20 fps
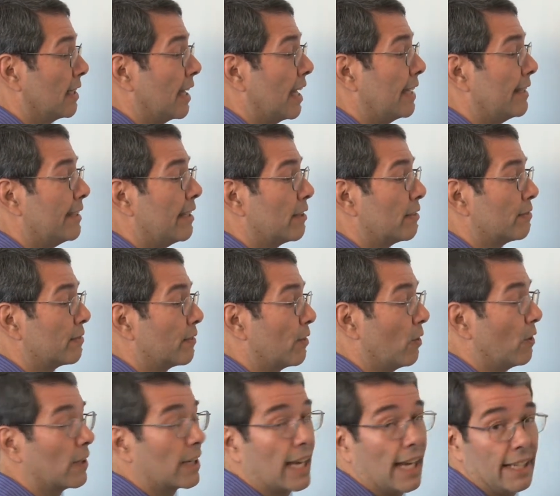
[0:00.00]
and therefore
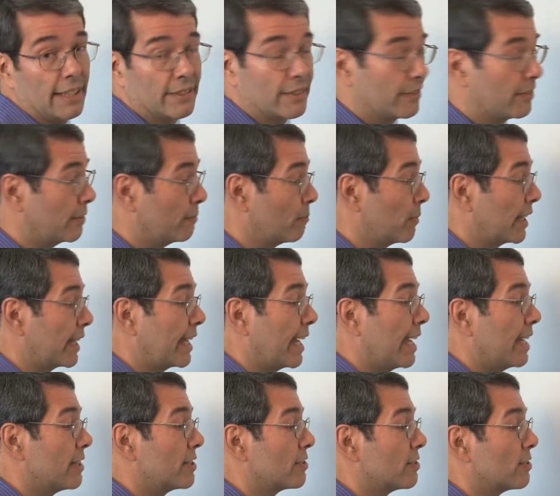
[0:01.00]
all kinds of
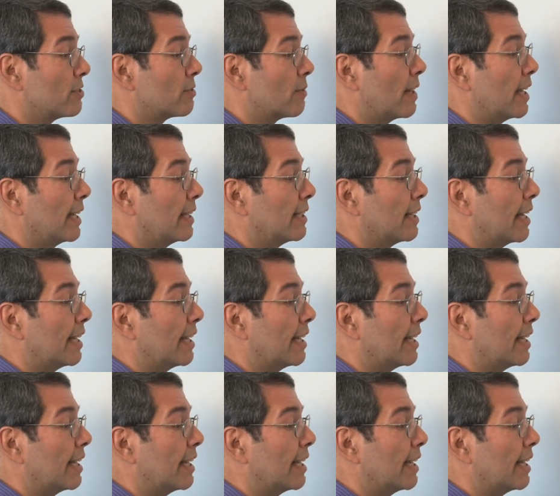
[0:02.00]
implications, right?